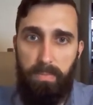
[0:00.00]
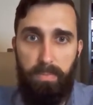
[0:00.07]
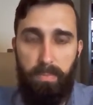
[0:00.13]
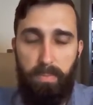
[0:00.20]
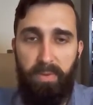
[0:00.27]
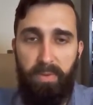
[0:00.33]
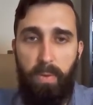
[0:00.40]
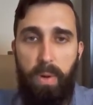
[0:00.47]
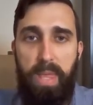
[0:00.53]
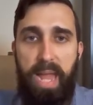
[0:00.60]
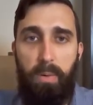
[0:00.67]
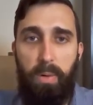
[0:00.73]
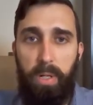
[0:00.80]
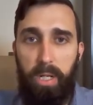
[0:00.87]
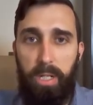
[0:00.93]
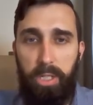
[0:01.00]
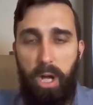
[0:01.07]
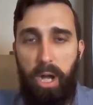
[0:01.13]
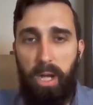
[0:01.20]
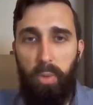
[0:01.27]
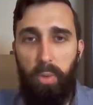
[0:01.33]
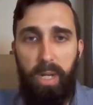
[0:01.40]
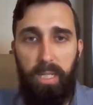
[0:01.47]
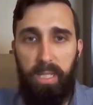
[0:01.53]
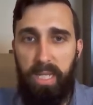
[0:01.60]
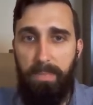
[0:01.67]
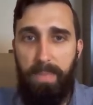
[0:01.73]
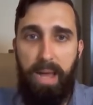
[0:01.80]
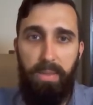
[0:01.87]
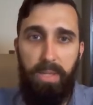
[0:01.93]
before that, we're going to talk quickly
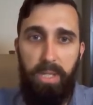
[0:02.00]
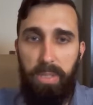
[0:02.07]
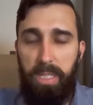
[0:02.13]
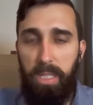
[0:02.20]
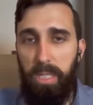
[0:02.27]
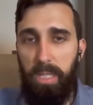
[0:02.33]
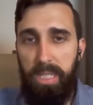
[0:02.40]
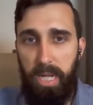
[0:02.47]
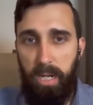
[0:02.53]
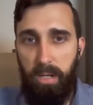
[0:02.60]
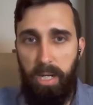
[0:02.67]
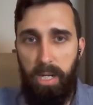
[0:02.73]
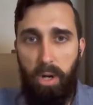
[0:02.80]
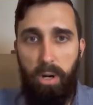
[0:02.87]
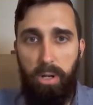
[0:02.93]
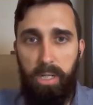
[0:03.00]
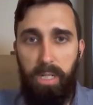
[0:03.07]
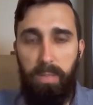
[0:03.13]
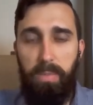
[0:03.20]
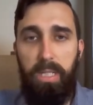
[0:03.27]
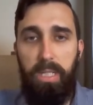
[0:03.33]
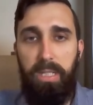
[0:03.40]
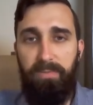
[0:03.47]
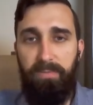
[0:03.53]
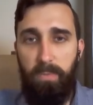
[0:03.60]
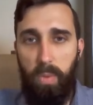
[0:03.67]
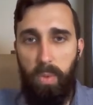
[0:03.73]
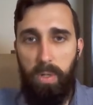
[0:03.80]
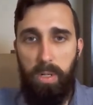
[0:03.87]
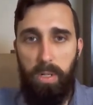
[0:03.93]
about the utilitarian arguments
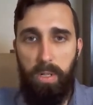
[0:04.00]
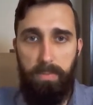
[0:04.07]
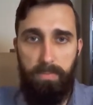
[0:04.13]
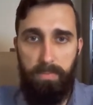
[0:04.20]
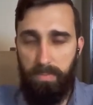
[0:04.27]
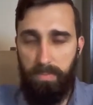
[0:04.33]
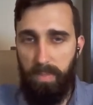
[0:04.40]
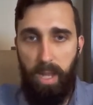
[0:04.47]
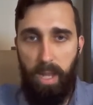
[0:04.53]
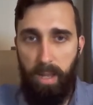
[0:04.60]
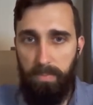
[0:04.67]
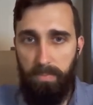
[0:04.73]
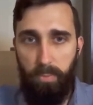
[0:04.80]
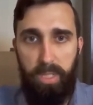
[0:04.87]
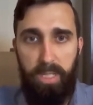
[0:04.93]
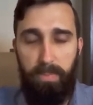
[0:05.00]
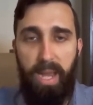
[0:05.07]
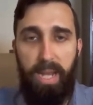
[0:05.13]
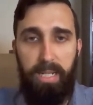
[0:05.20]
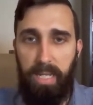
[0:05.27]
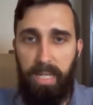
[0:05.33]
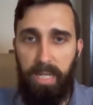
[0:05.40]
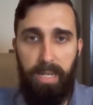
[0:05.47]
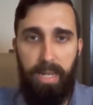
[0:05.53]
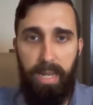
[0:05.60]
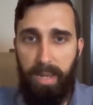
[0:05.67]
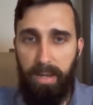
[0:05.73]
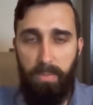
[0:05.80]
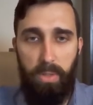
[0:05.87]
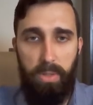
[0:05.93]
for respecting
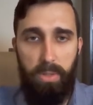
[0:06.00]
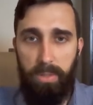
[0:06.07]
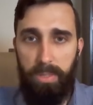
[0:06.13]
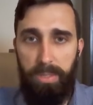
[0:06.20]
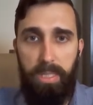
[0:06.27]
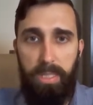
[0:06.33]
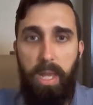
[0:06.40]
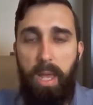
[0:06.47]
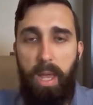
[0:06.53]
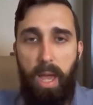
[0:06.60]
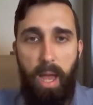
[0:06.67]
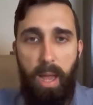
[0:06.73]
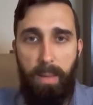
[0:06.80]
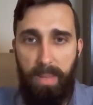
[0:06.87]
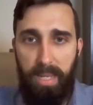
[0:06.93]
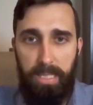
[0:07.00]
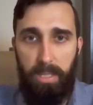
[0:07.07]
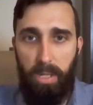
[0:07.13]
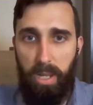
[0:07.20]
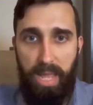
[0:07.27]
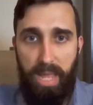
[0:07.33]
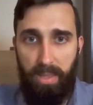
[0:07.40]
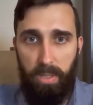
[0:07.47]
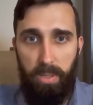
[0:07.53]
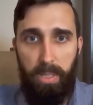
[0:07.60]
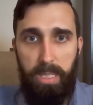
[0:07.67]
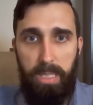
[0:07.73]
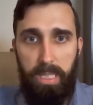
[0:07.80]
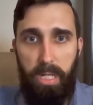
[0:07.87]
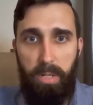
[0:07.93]
animals based on ethical
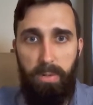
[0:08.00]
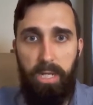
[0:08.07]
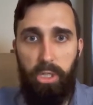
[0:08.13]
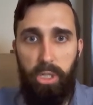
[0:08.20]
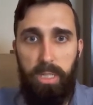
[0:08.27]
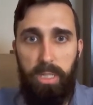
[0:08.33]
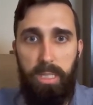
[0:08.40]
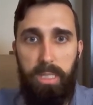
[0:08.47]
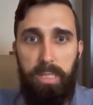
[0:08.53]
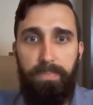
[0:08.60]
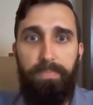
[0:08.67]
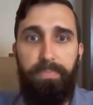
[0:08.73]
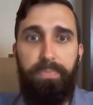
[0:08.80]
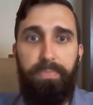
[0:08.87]
considerations.